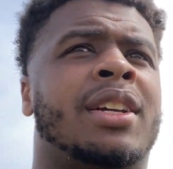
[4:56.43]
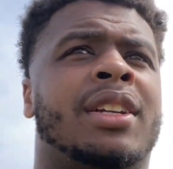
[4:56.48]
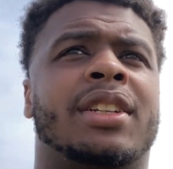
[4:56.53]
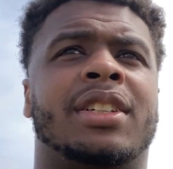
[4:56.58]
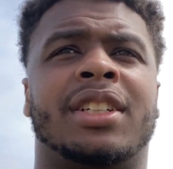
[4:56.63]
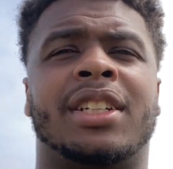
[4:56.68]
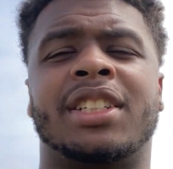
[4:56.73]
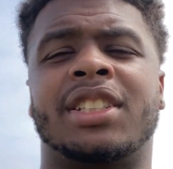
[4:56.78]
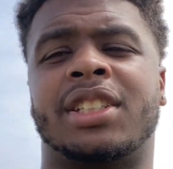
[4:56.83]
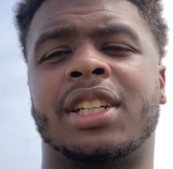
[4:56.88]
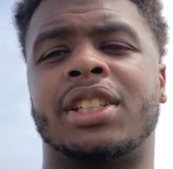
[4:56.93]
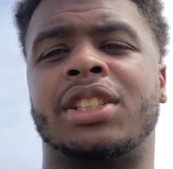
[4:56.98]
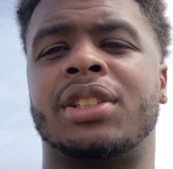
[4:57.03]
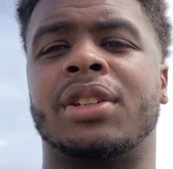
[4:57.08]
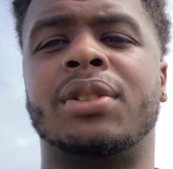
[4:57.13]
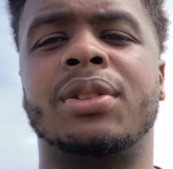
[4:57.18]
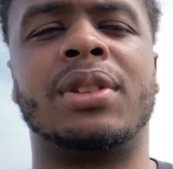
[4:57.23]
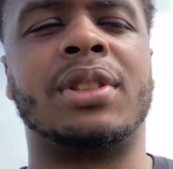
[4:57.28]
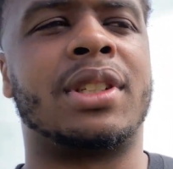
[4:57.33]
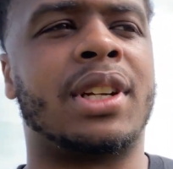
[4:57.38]
this just
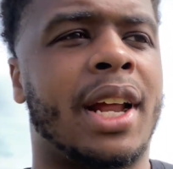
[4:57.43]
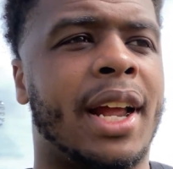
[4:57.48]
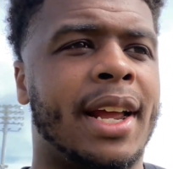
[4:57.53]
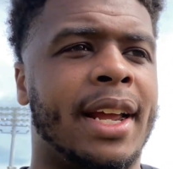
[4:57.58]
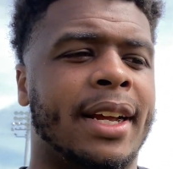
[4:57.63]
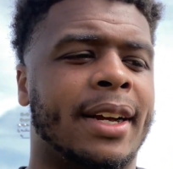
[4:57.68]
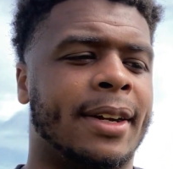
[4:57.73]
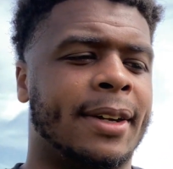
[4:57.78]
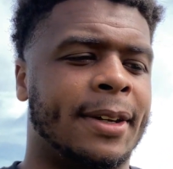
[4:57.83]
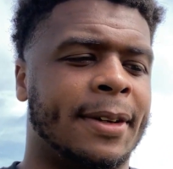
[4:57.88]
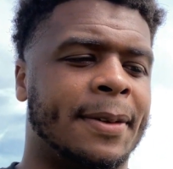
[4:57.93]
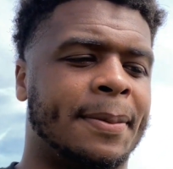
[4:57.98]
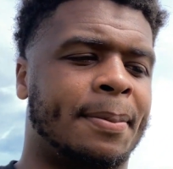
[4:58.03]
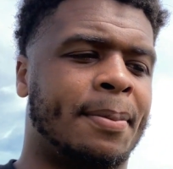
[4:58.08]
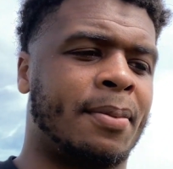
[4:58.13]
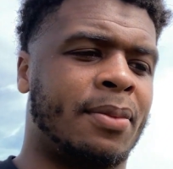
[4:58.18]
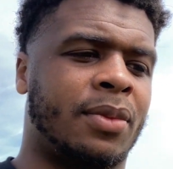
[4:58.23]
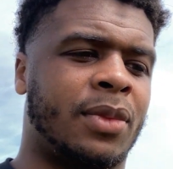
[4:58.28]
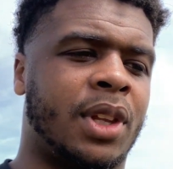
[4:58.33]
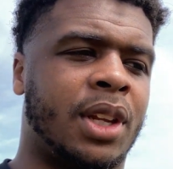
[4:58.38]
shows, like, um,
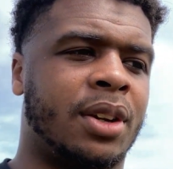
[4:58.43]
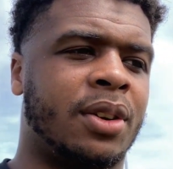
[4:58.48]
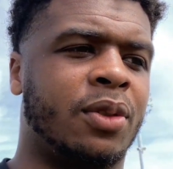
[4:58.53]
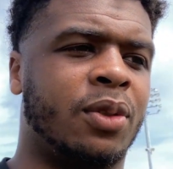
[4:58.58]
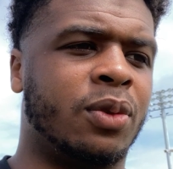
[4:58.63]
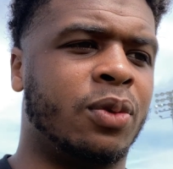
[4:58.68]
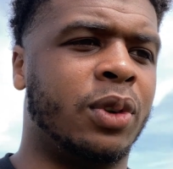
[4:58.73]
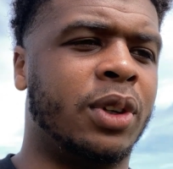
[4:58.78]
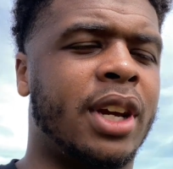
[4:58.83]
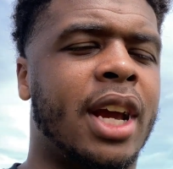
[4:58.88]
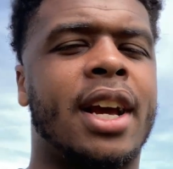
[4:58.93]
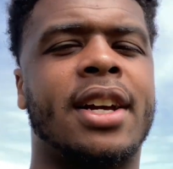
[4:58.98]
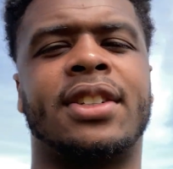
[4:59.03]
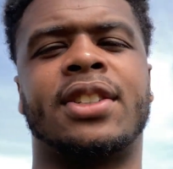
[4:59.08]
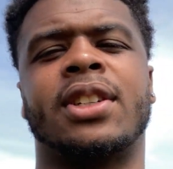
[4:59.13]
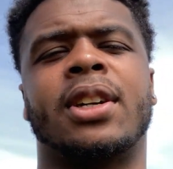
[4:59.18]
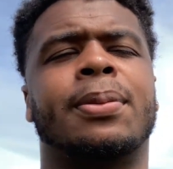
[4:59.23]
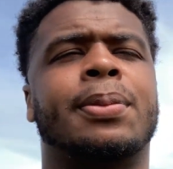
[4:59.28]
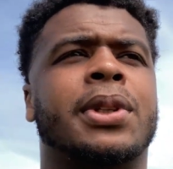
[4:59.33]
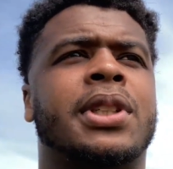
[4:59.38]
when you have
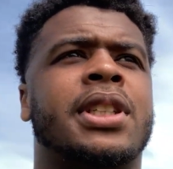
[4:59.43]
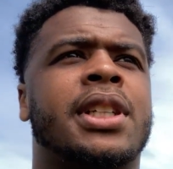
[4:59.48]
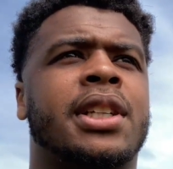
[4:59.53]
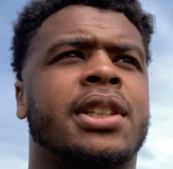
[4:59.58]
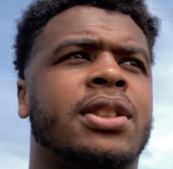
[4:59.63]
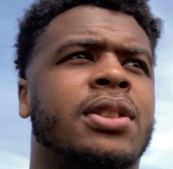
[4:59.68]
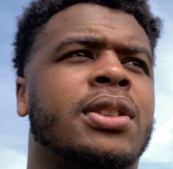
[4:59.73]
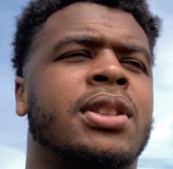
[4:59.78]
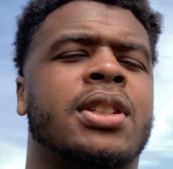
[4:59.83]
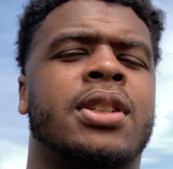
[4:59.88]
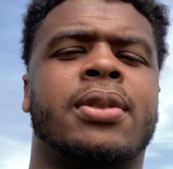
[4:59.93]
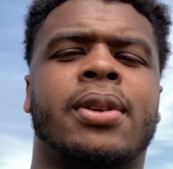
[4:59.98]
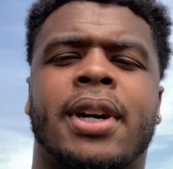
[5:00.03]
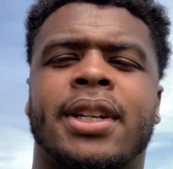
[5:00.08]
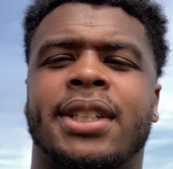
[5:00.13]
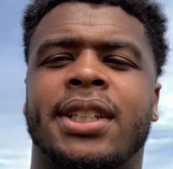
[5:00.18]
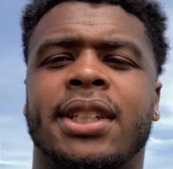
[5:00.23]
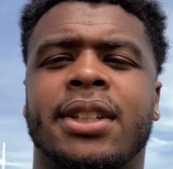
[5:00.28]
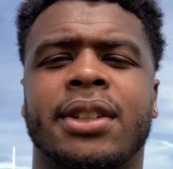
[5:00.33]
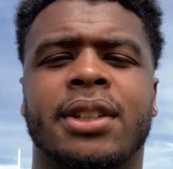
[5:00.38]
certain potentials and
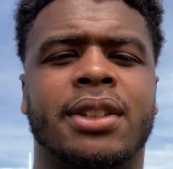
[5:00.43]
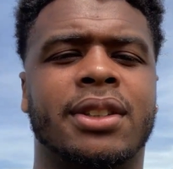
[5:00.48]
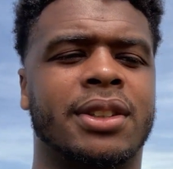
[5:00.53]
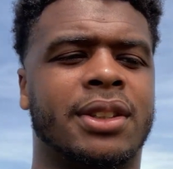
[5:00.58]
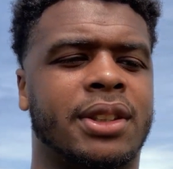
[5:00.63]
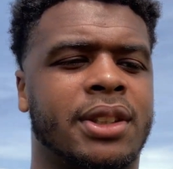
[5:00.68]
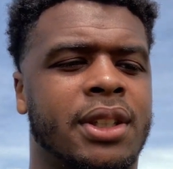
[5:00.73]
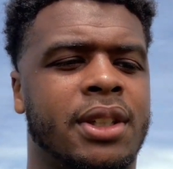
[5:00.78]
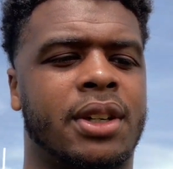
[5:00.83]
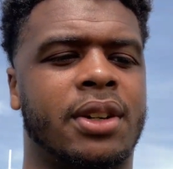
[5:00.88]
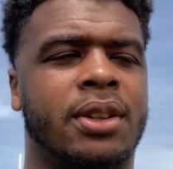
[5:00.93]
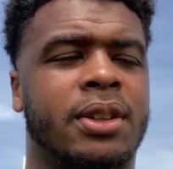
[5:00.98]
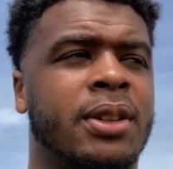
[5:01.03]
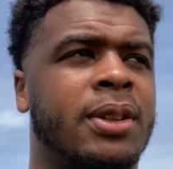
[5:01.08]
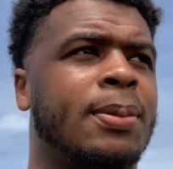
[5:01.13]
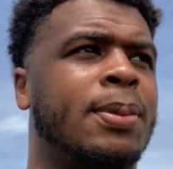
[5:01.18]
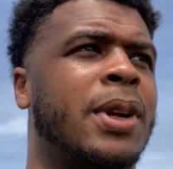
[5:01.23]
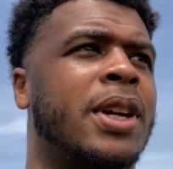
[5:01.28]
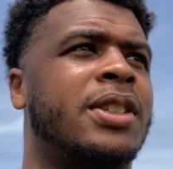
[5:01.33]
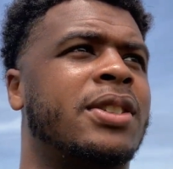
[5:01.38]
criterias, you know,
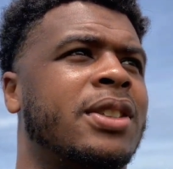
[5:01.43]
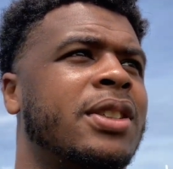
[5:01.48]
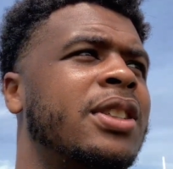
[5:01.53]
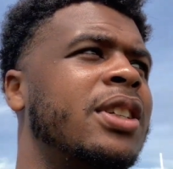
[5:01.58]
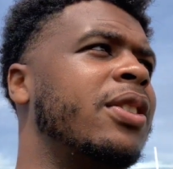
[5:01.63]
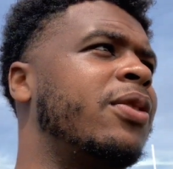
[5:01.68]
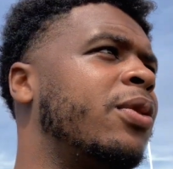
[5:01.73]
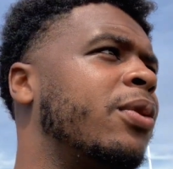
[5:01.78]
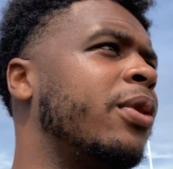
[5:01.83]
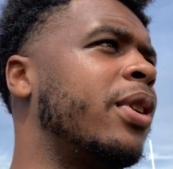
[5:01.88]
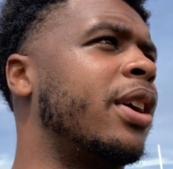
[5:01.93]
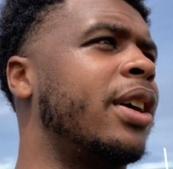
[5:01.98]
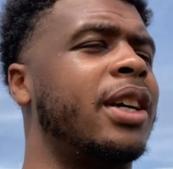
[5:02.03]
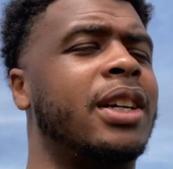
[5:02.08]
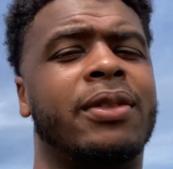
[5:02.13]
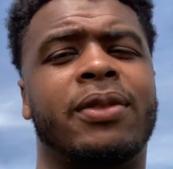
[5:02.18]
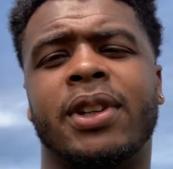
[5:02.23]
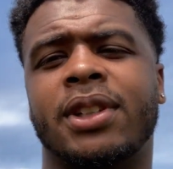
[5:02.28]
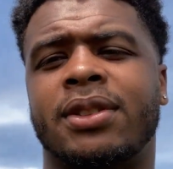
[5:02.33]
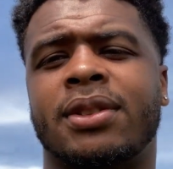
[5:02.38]
you place yourself around
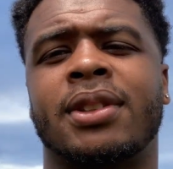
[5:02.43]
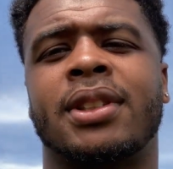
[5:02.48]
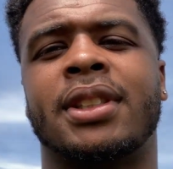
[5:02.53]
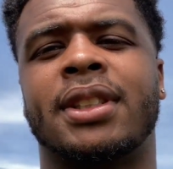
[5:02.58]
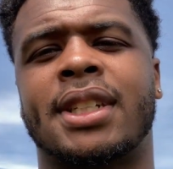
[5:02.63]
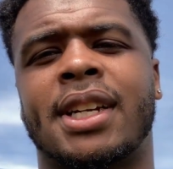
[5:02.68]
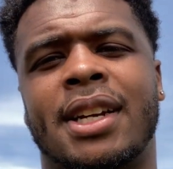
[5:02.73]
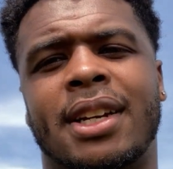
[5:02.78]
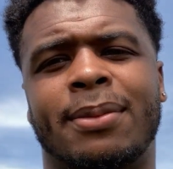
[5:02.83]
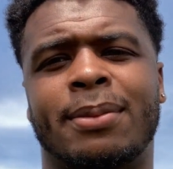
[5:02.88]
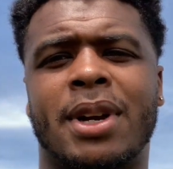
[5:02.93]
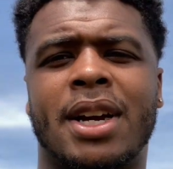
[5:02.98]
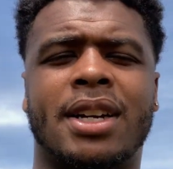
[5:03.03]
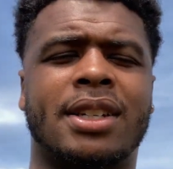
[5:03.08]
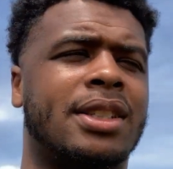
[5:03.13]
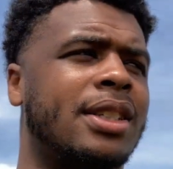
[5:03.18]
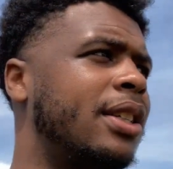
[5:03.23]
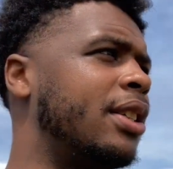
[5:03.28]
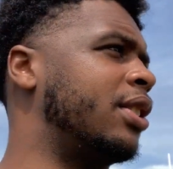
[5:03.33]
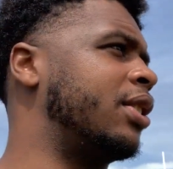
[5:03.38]
individuals on the same
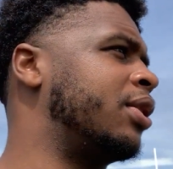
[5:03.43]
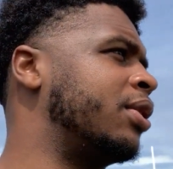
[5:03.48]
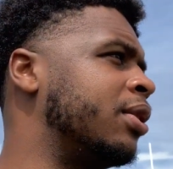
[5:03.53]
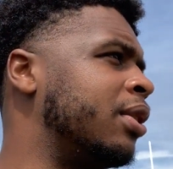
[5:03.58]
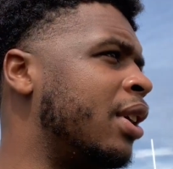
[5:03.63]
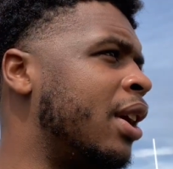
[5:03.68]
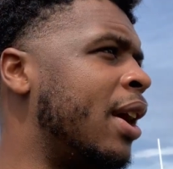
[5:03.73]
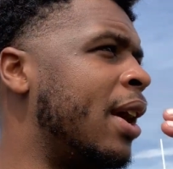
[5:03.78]
mindset as you.